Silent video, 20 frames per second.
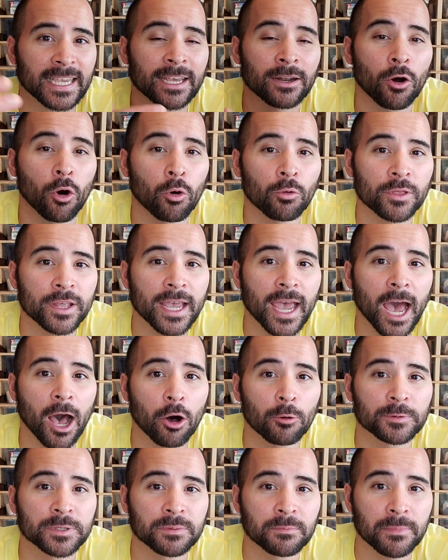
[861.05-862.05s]
It only
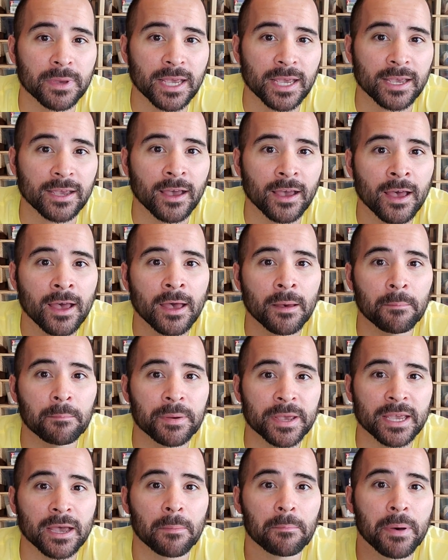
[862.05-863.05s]
helps me
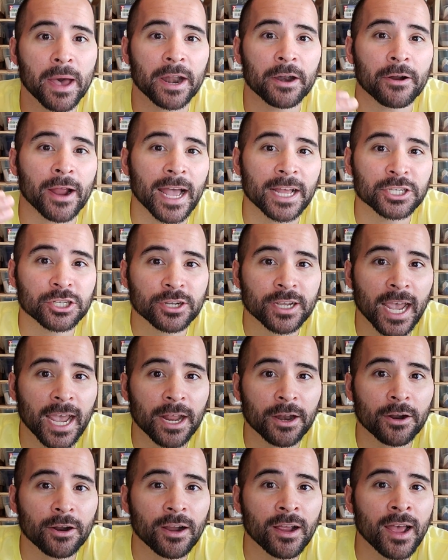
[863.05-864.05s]
be a better
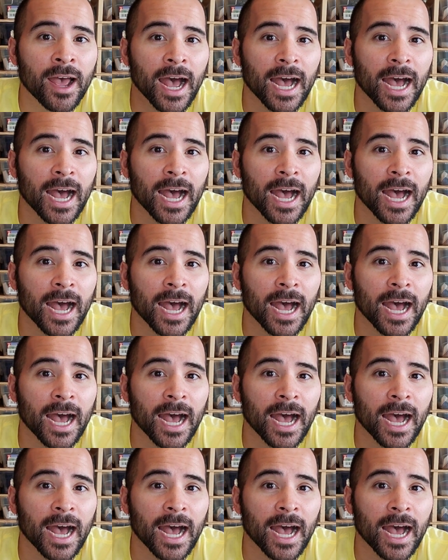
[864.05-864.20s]
educator